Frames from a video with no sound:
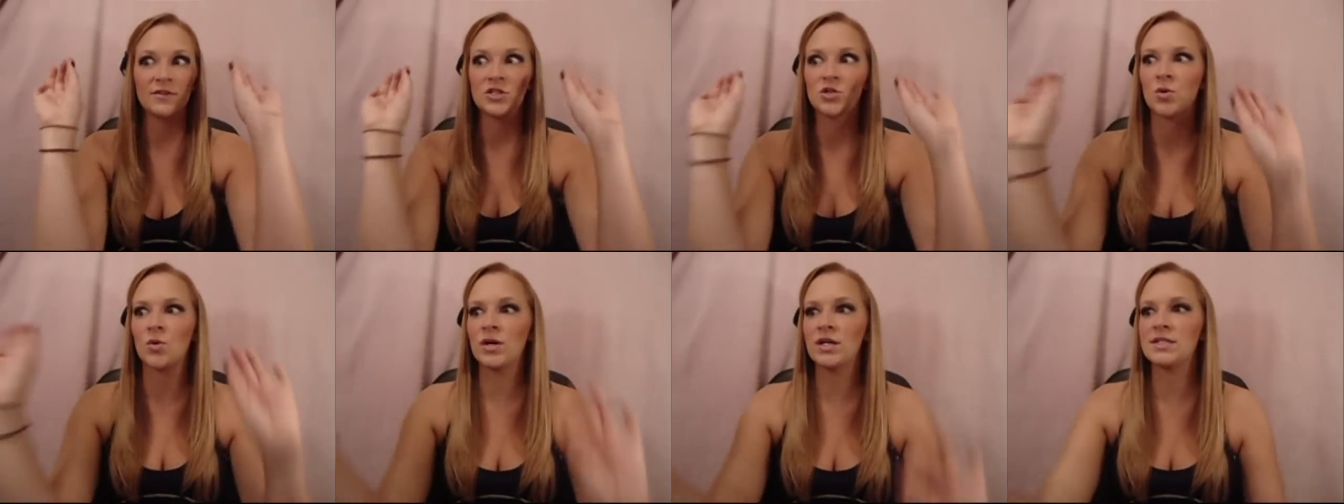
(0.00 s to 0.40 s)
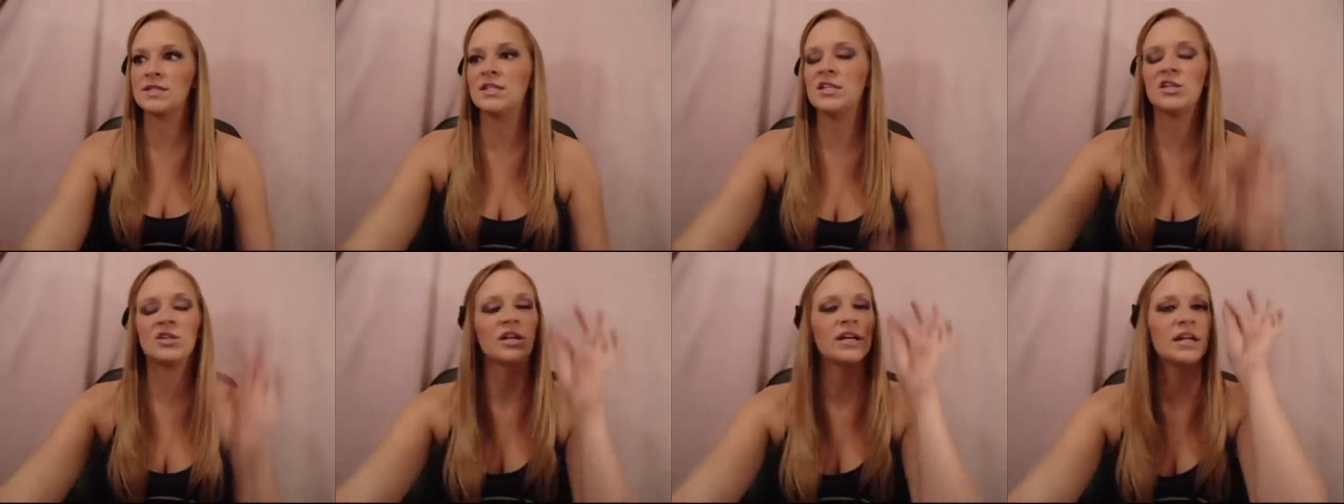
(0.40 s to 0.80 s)
Victoria's
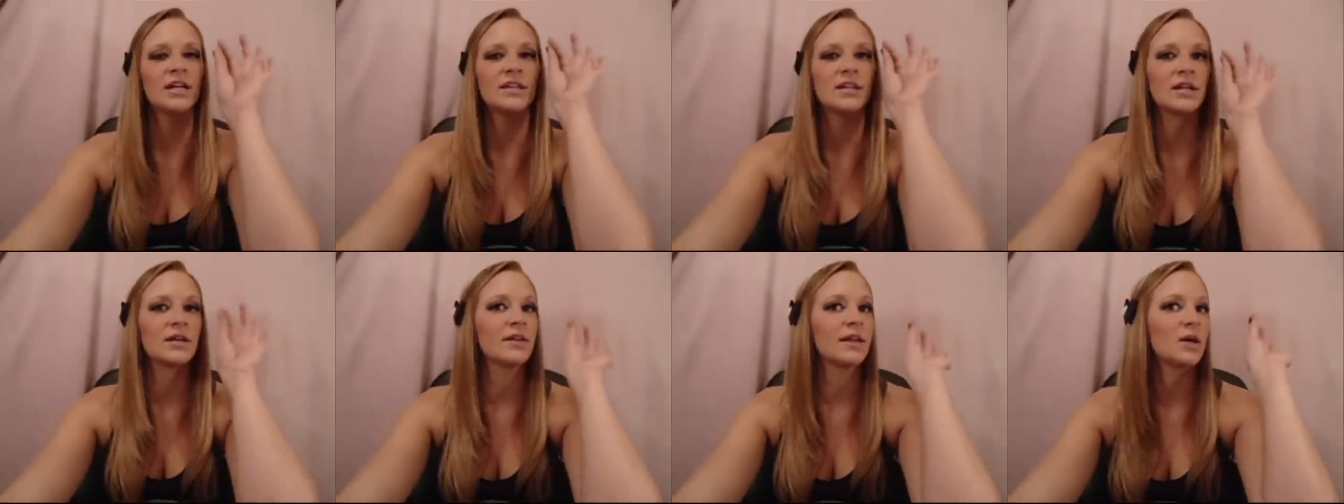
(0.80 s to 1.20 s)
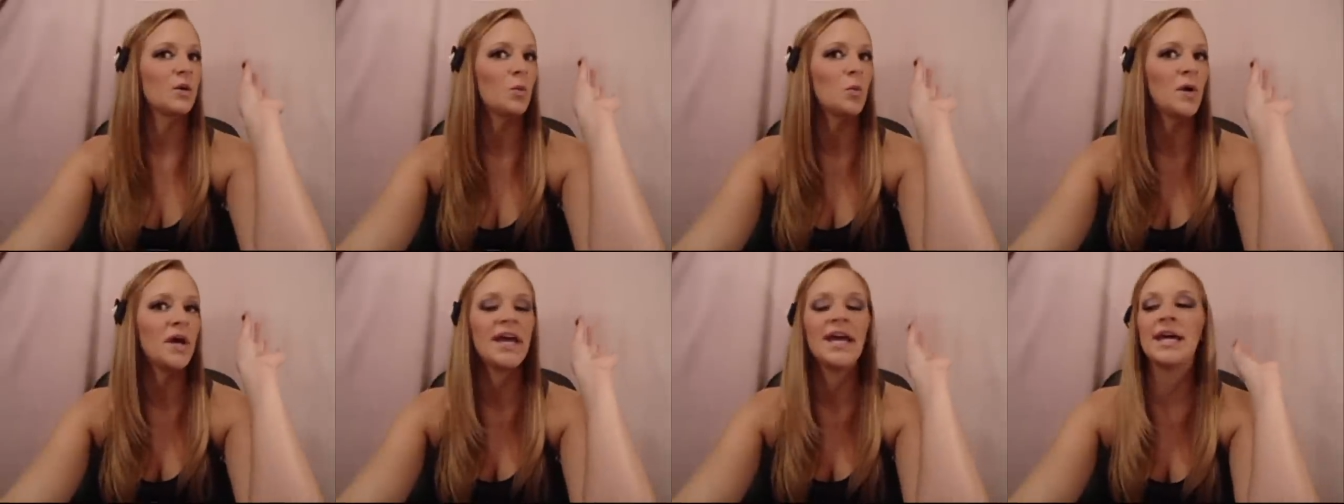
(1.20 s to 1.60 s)
Secret, and they're, like,
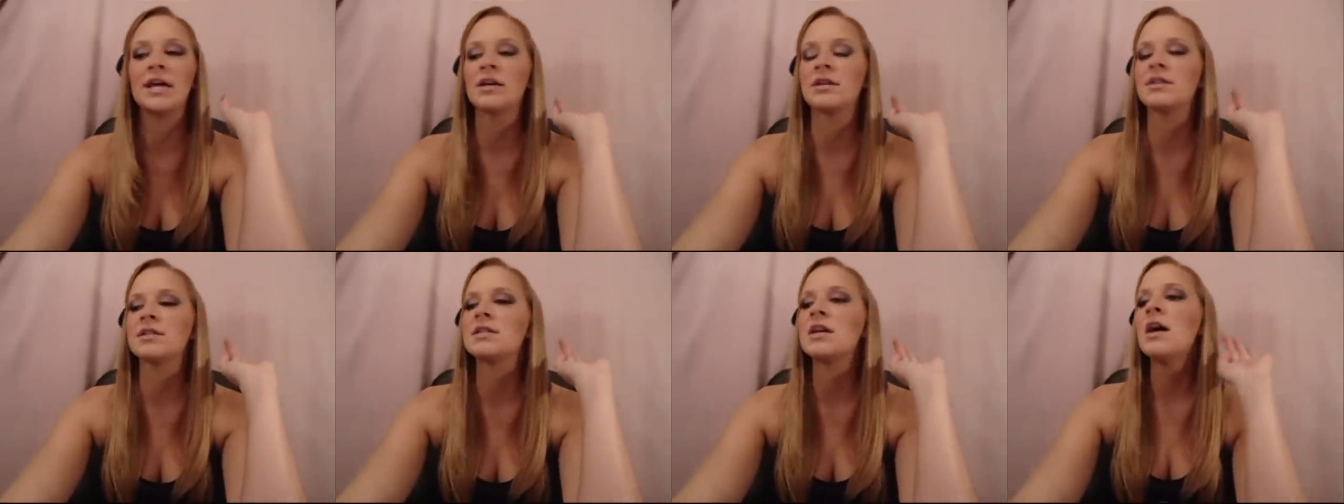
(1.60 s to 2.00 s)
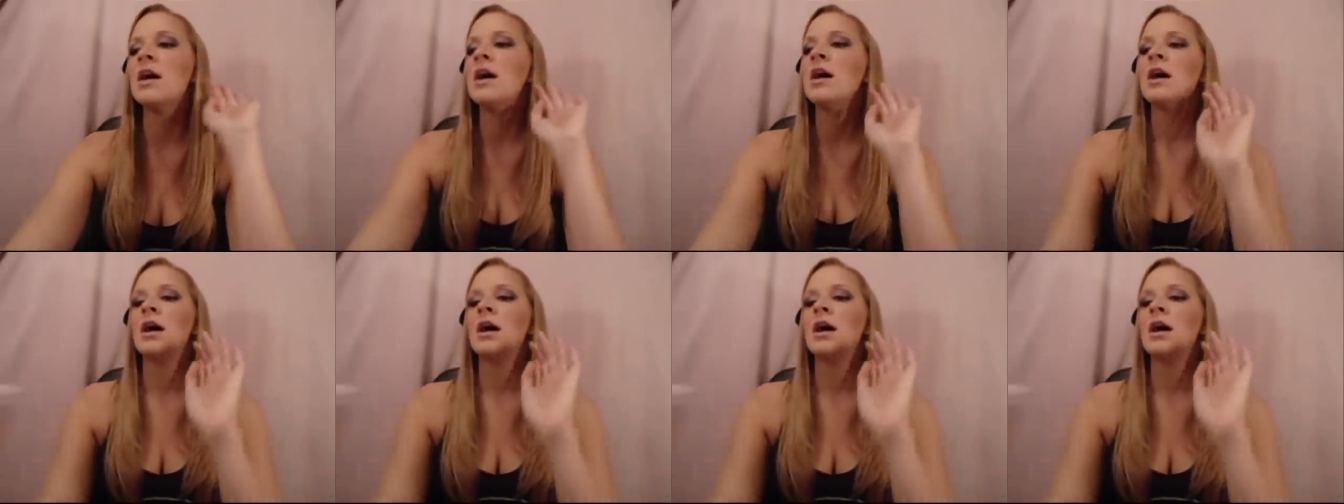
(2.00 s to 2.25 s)
winged.